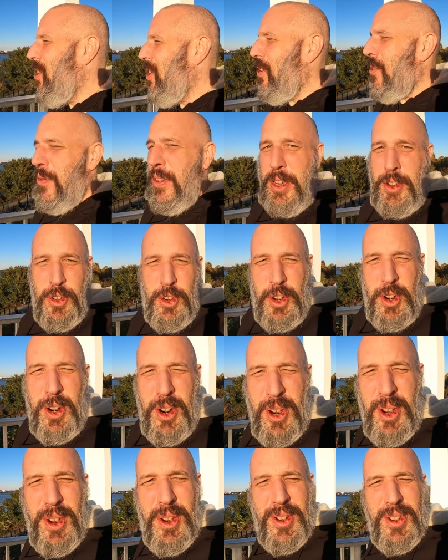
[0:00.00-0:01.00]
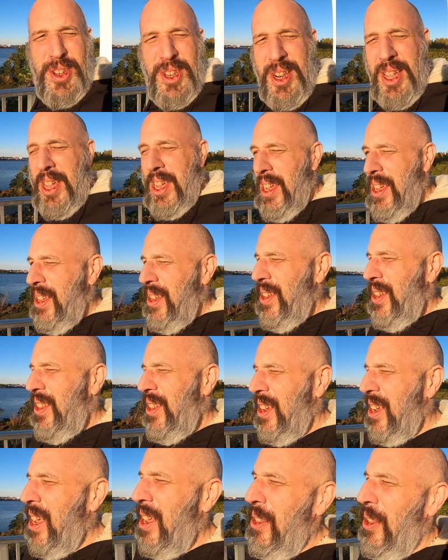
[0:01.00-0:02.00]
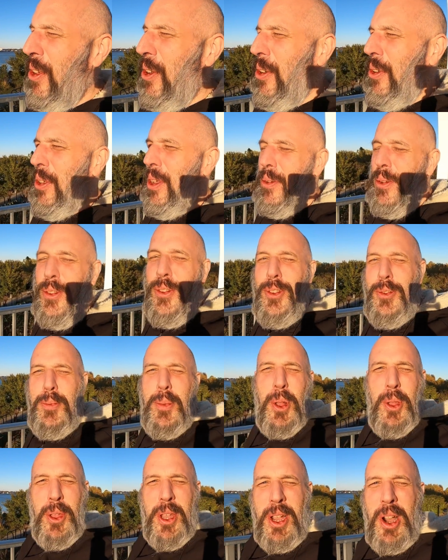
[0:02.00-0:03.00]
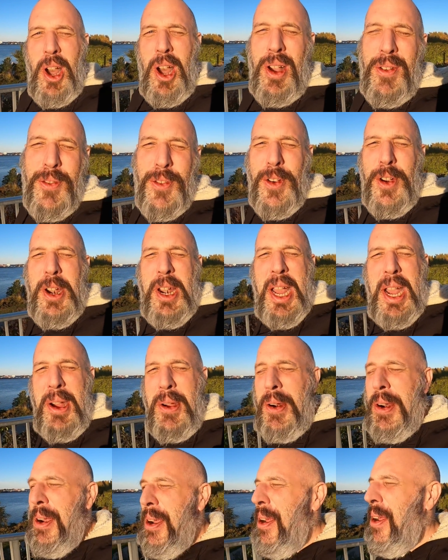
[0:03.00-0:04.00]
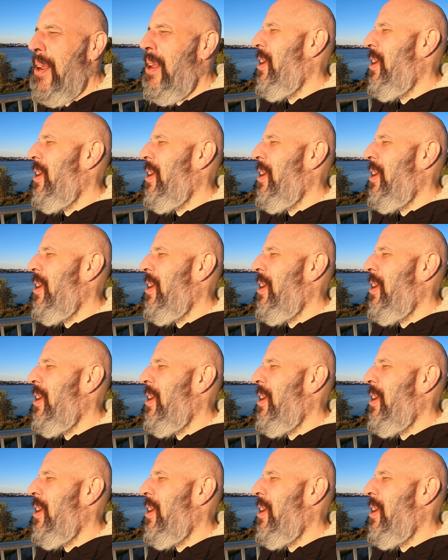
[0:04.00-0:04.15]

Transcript: adventure today. Like I literally was just pulling off for an hour.